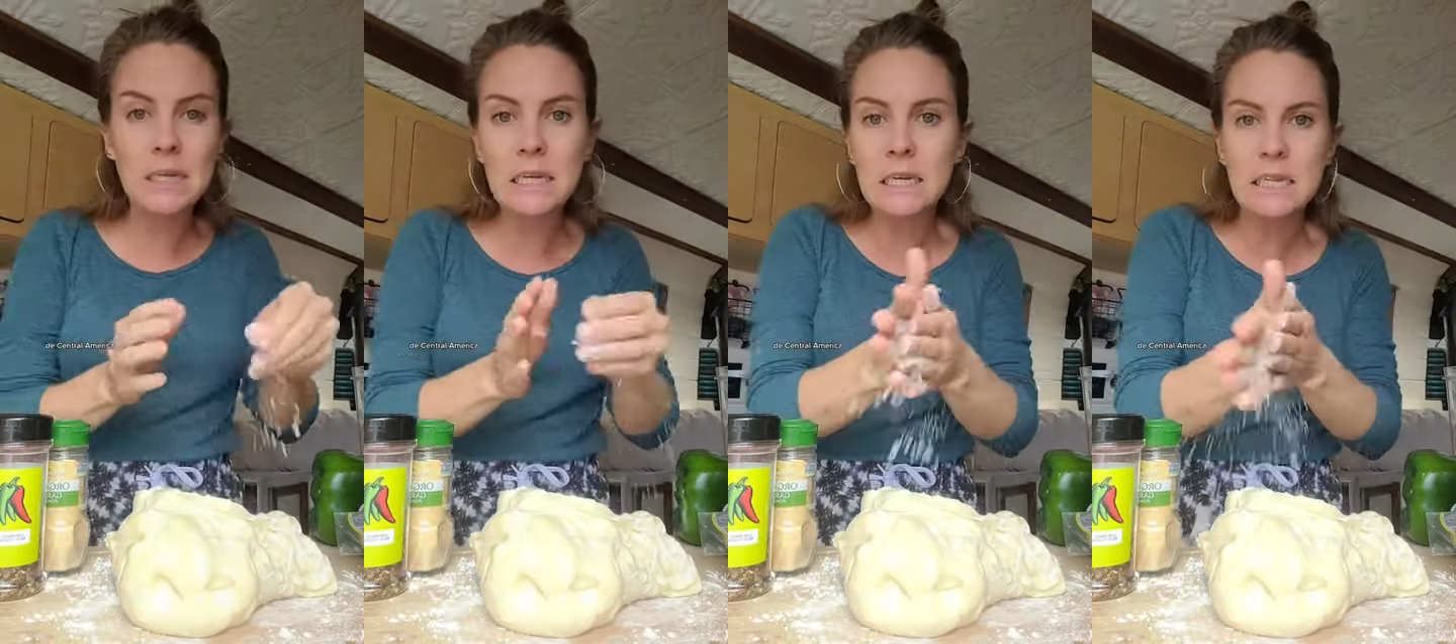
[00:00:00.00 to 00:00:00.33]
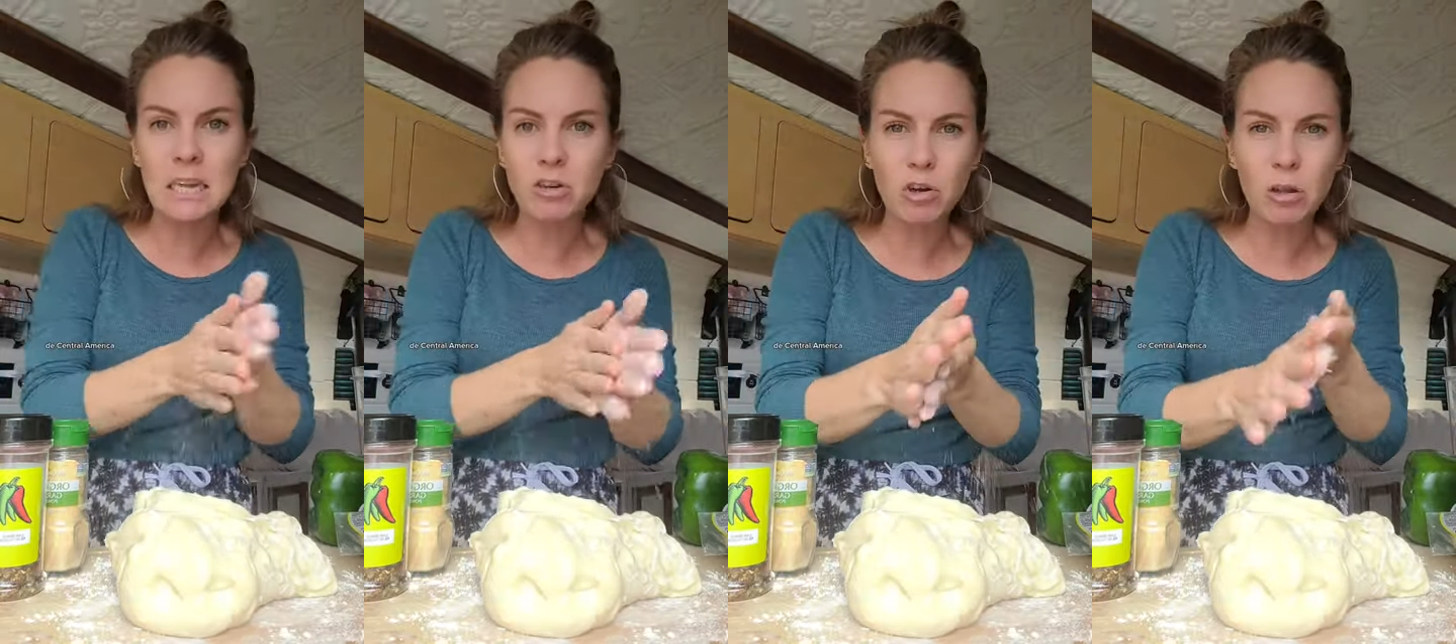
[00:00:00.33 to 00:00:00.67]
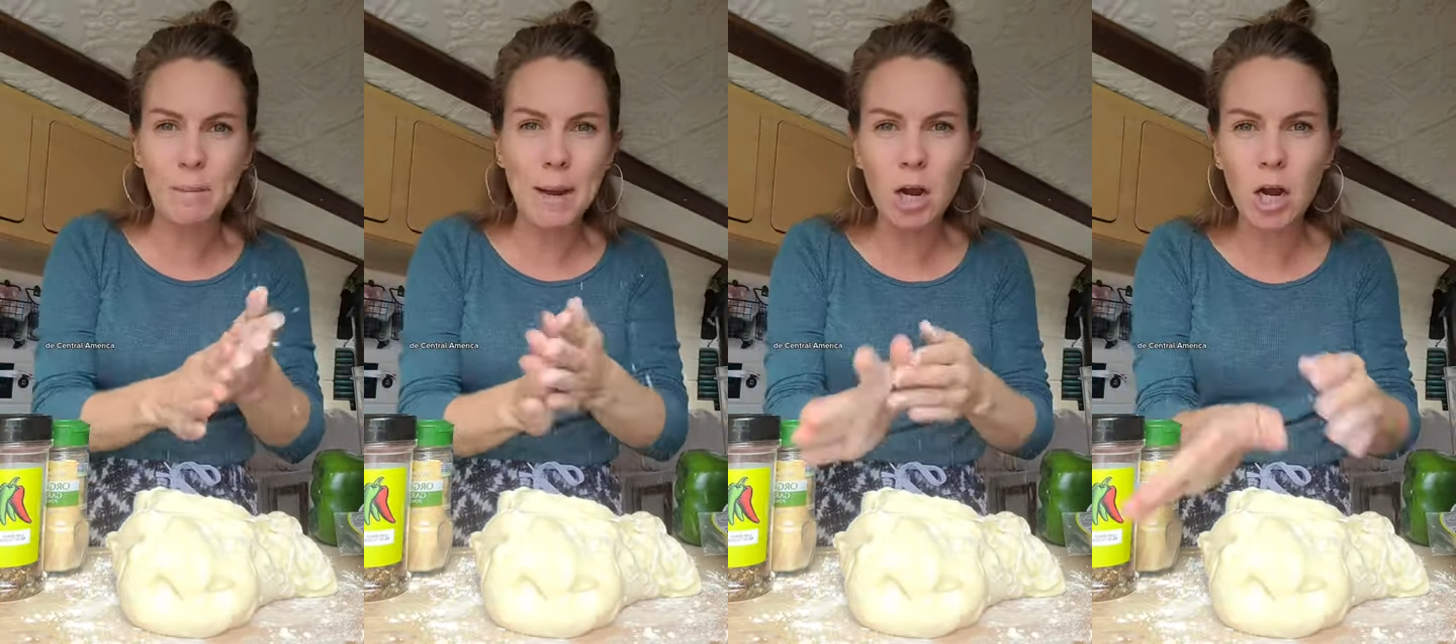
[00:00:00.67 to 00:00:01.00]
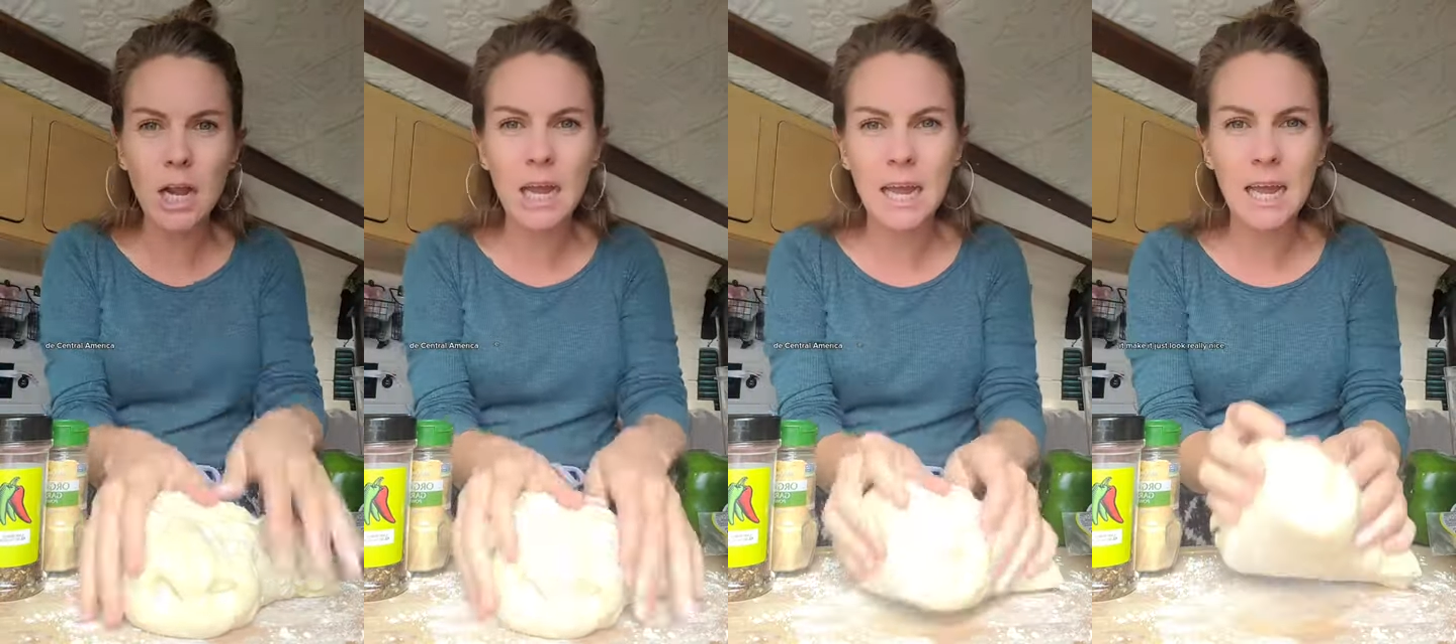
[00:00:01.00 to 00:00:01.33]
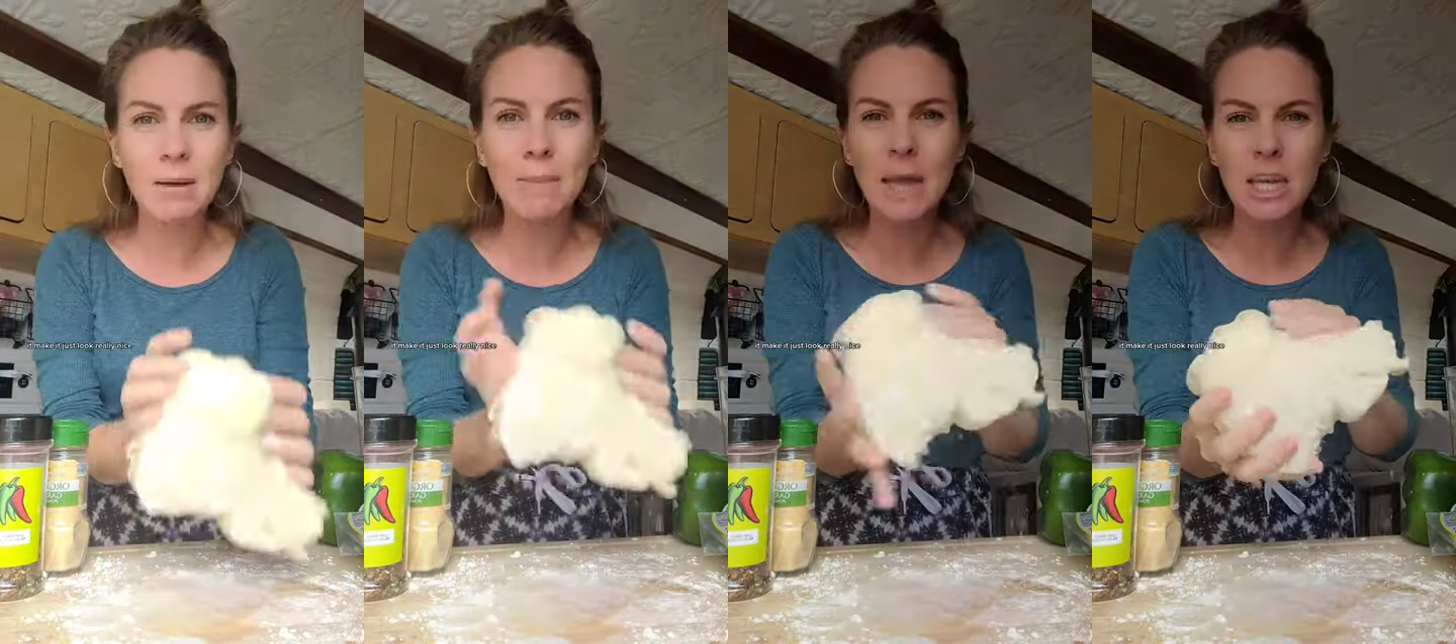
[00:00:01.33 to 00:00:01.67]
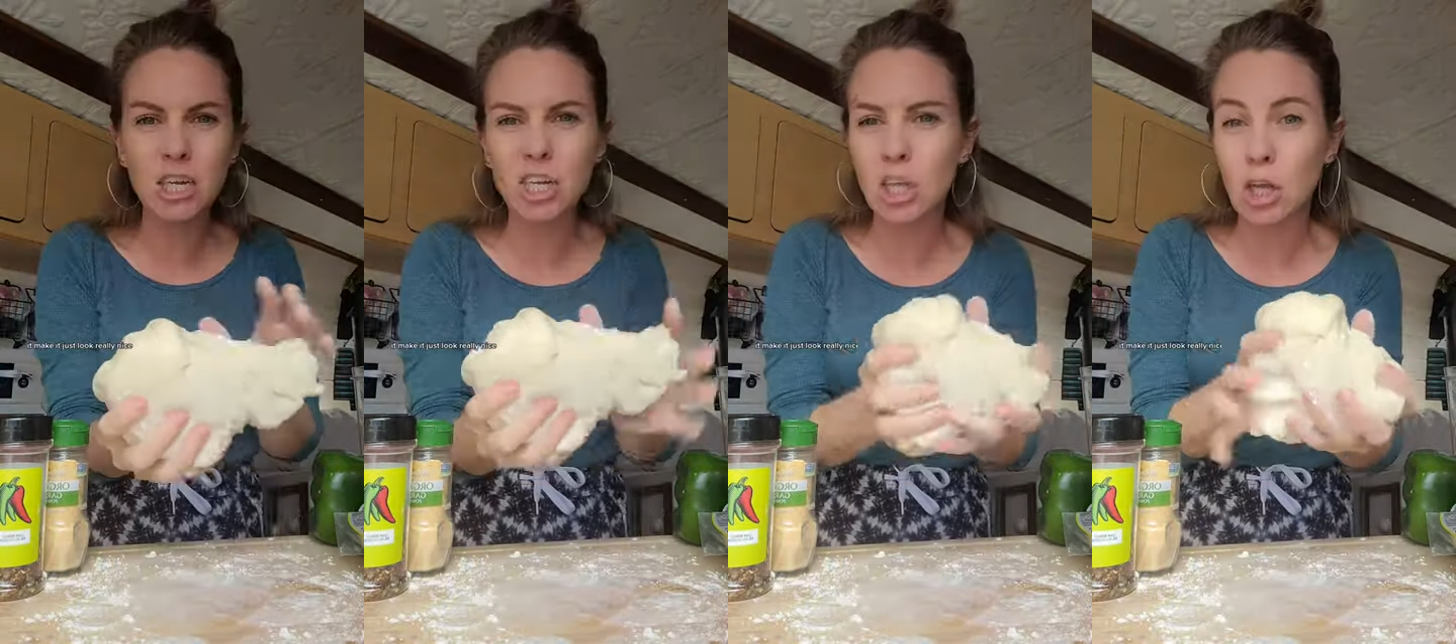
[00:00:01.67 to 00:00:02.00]
de-Central America it, make
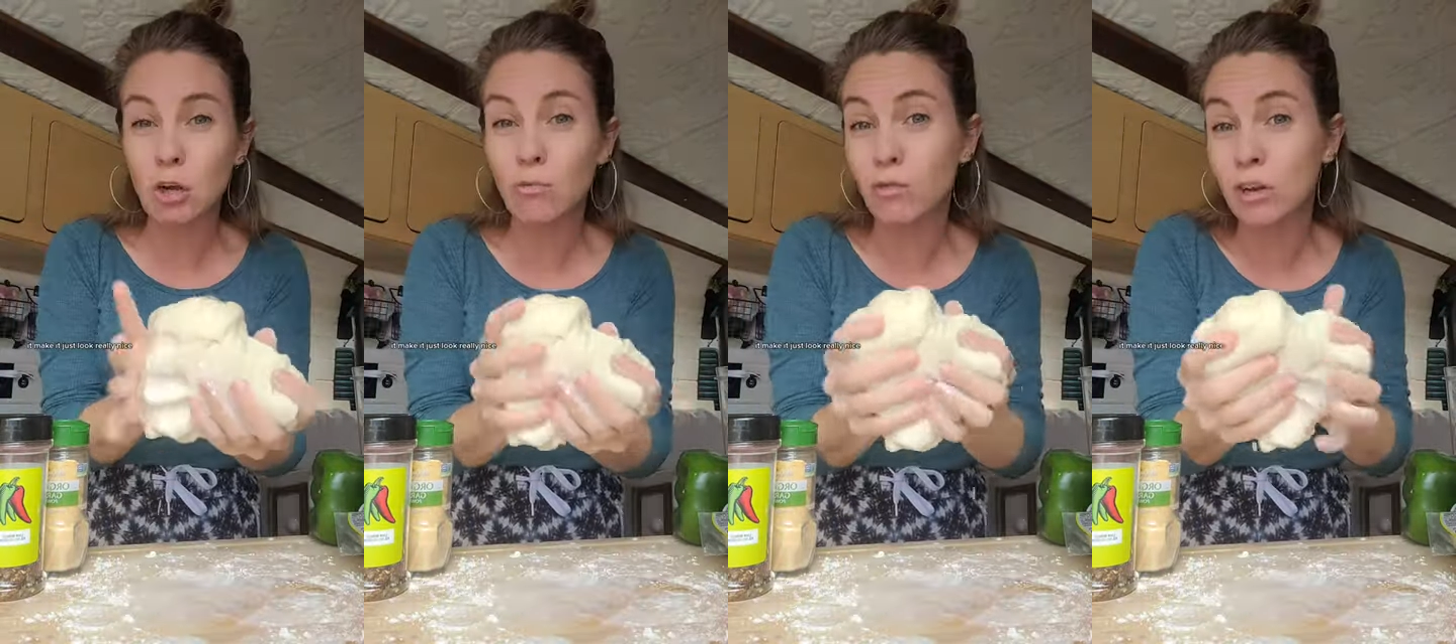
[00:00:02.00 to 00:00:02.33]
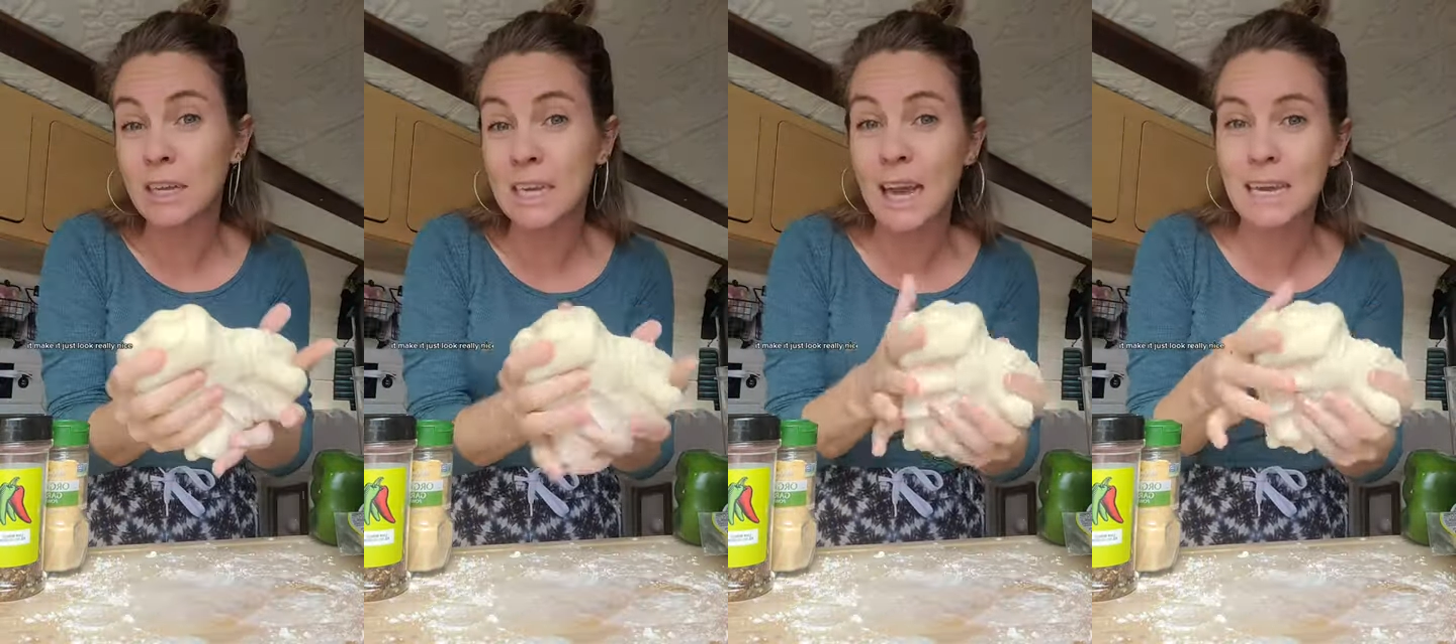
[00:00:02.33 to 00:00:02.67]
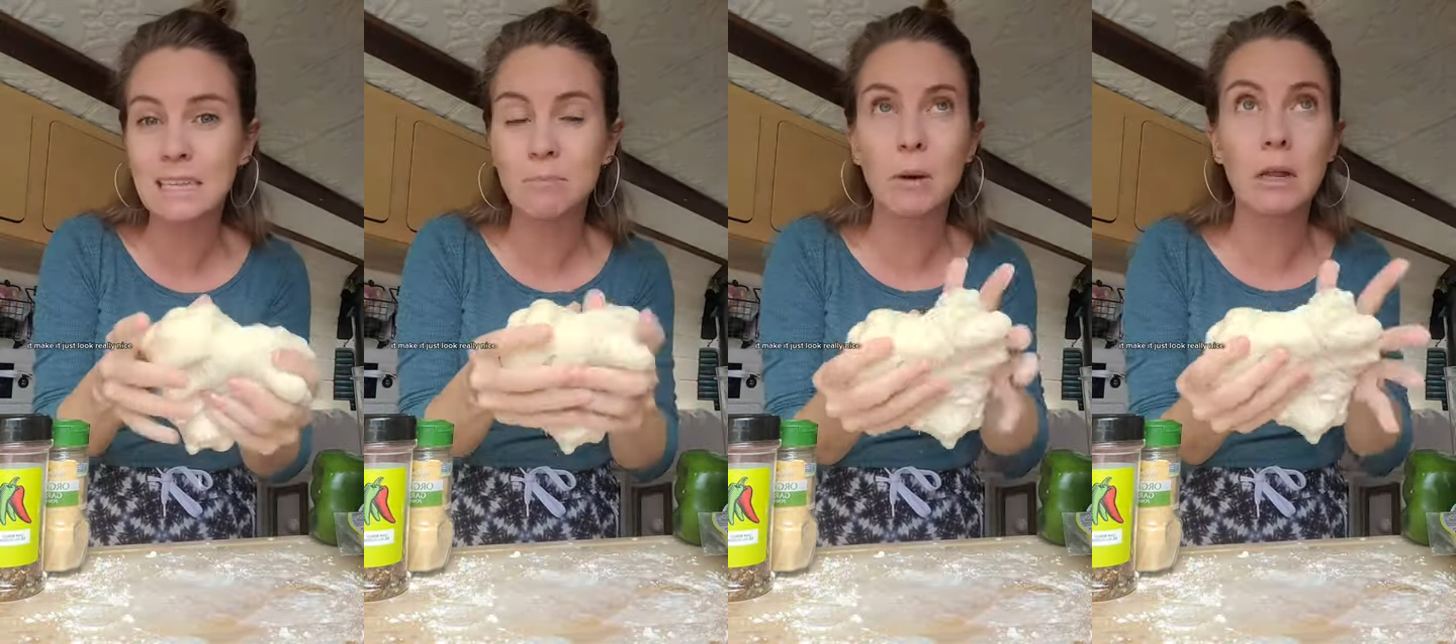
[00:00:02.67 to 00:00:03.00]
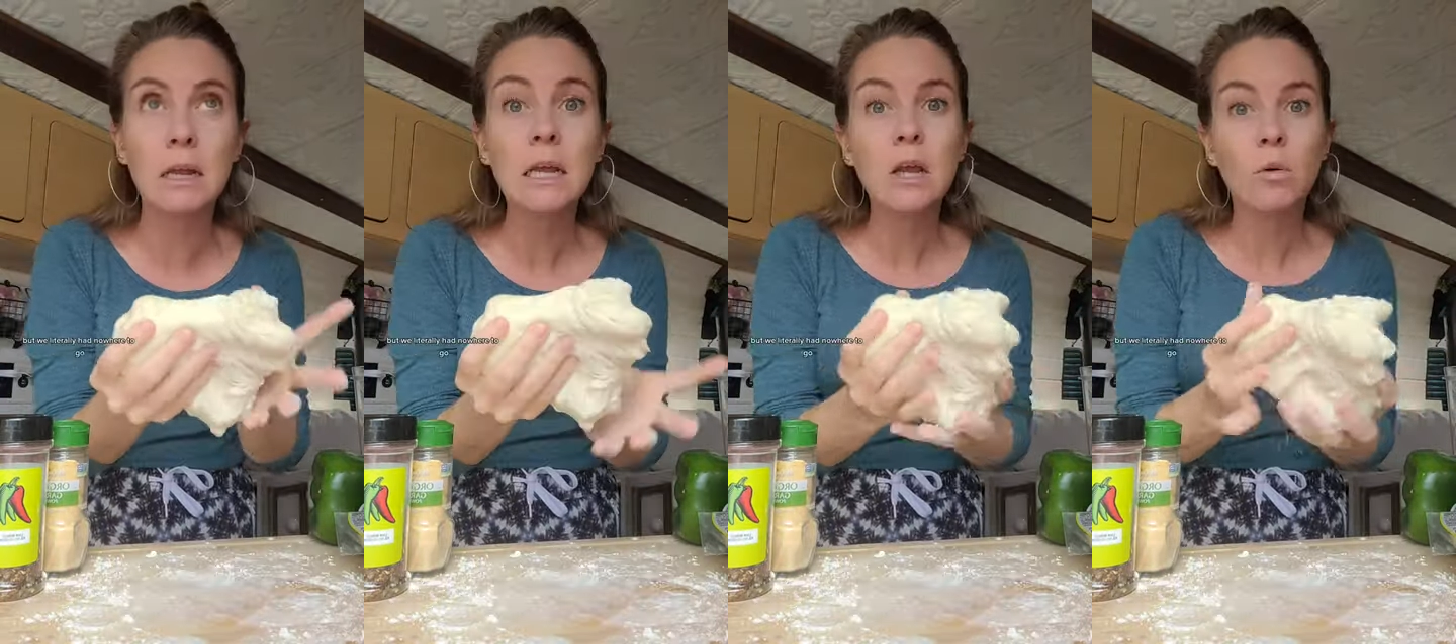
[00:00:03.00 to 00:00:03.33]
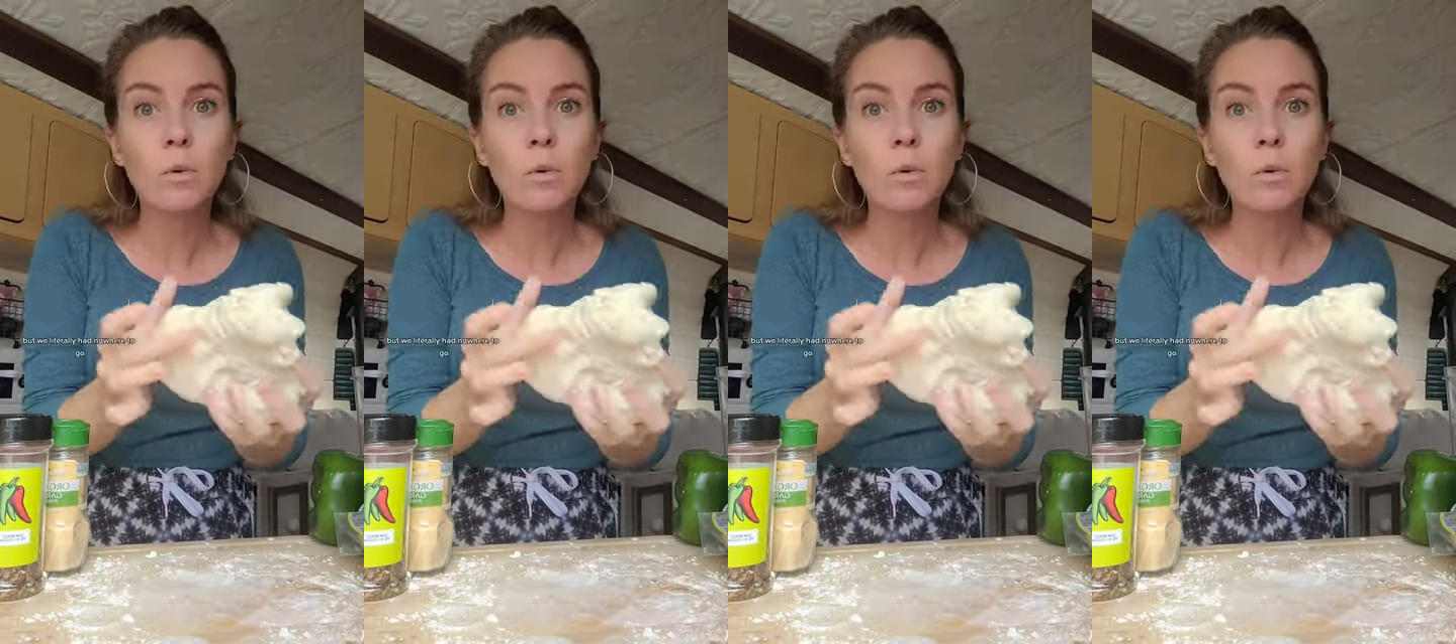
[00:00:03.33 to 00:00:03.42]
it just look really nice. But